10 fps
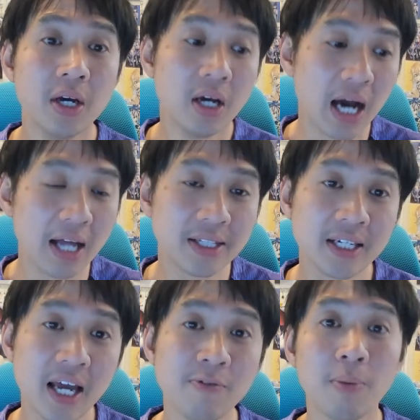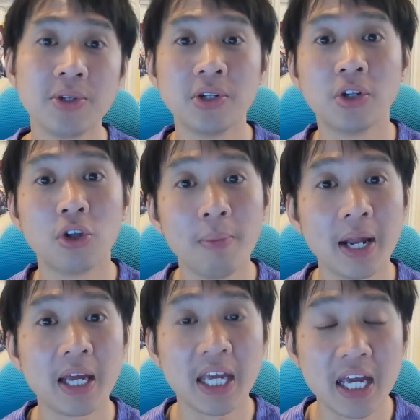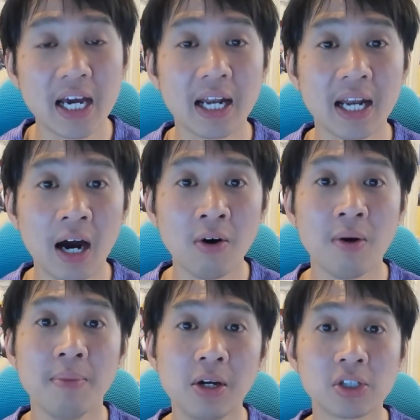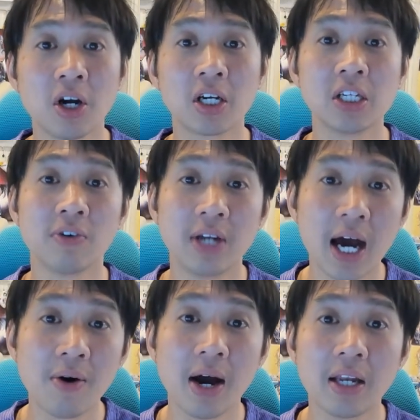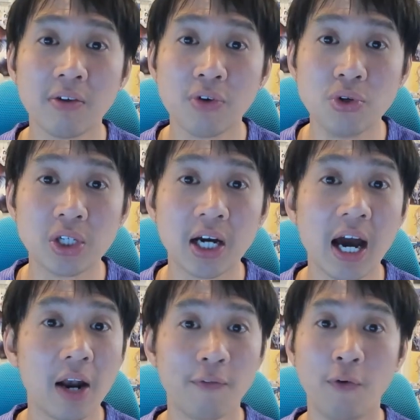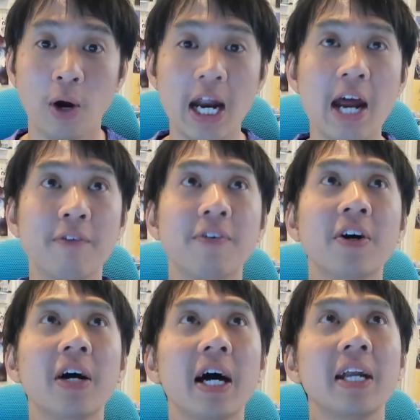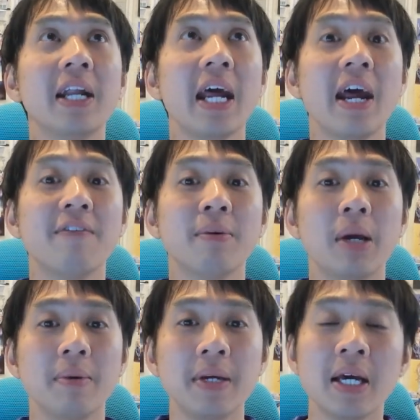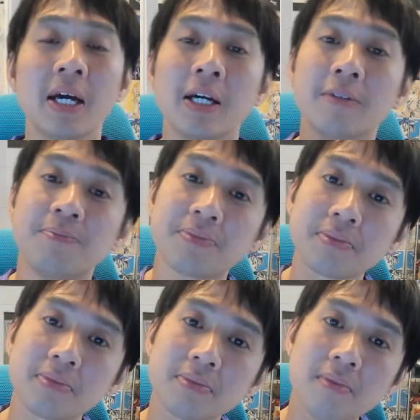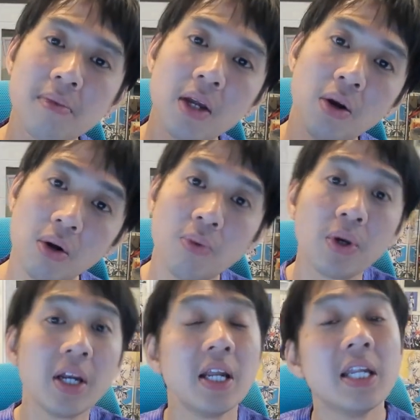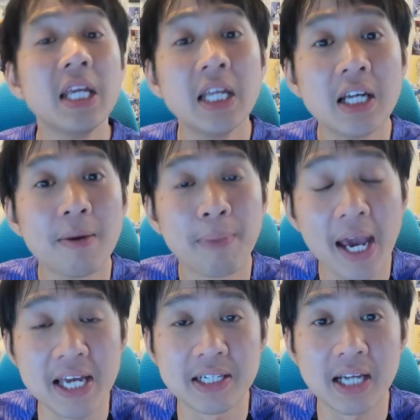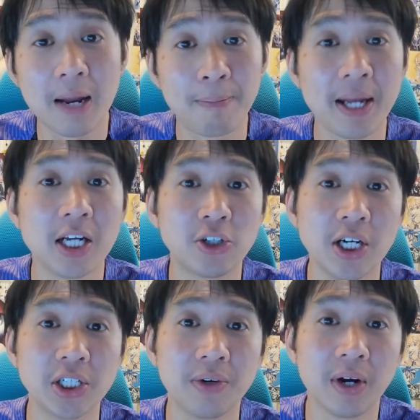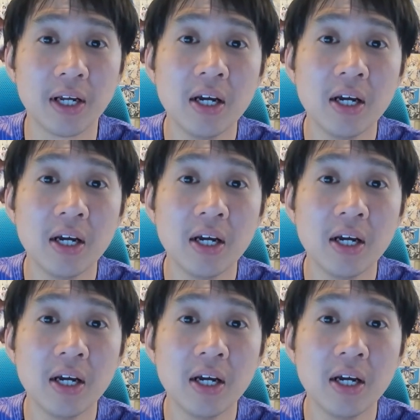Anthony Robinson to dominate here and now. Milos Kerkez for now and the future and forever and ever, baby. We're going to need pace and penetration, right?